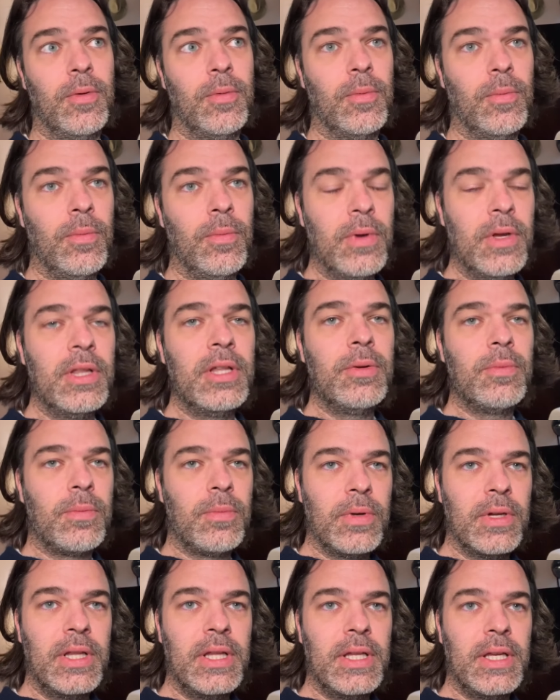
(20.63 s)
really,
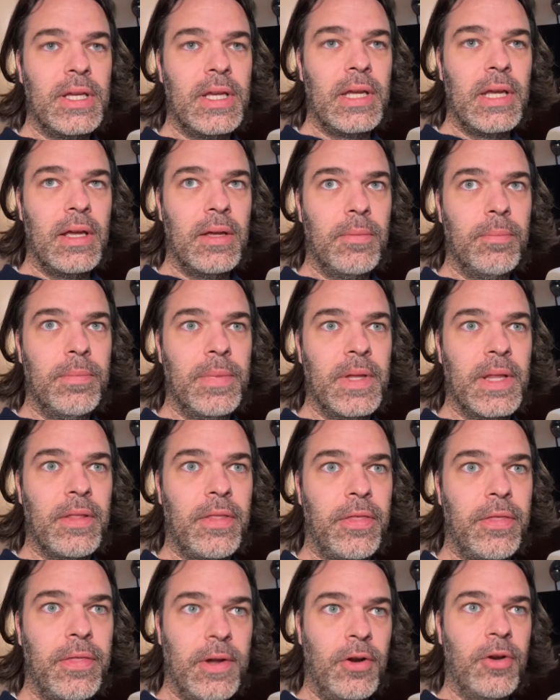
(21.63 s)
really been
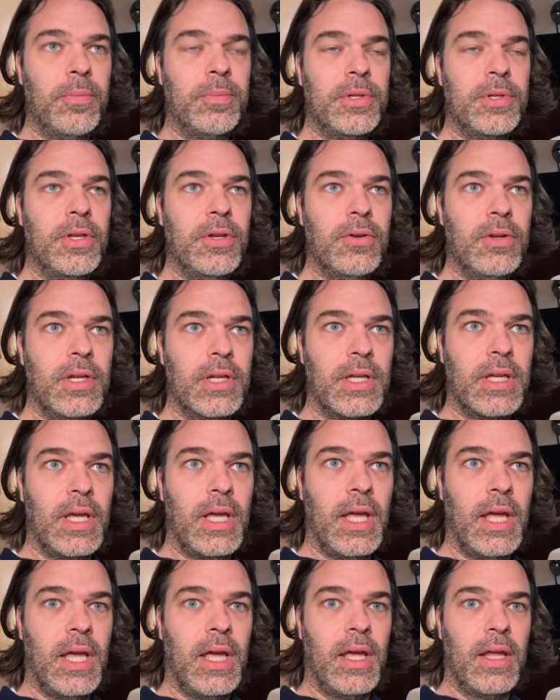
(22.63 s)
therapeutic
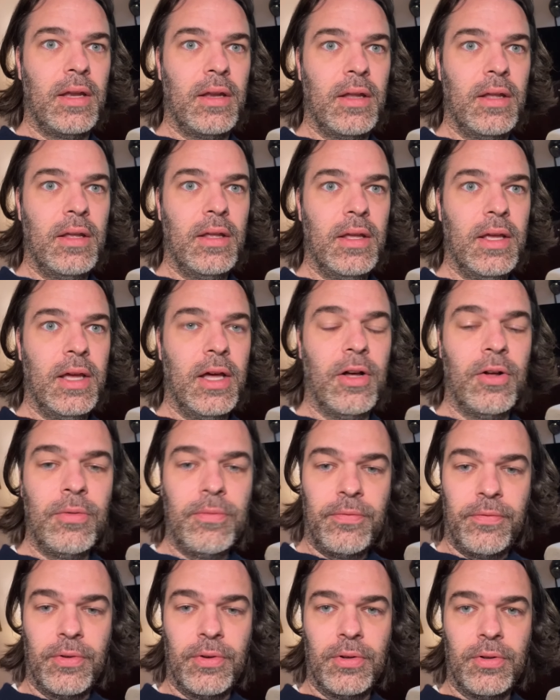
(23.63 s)
and
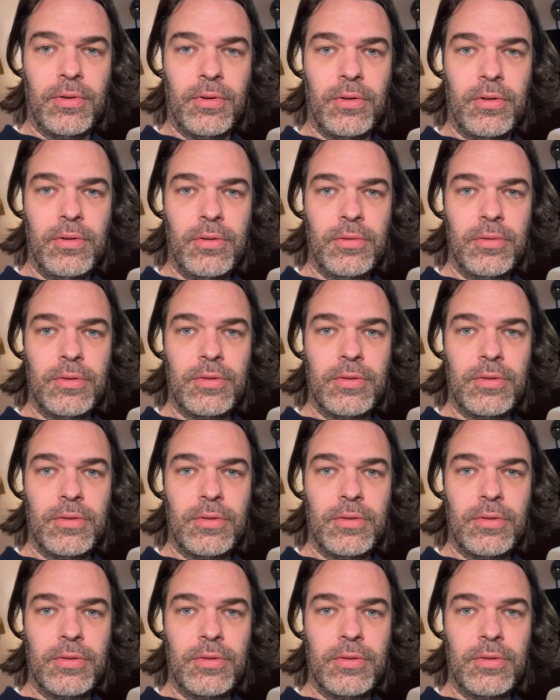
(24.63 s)
helpful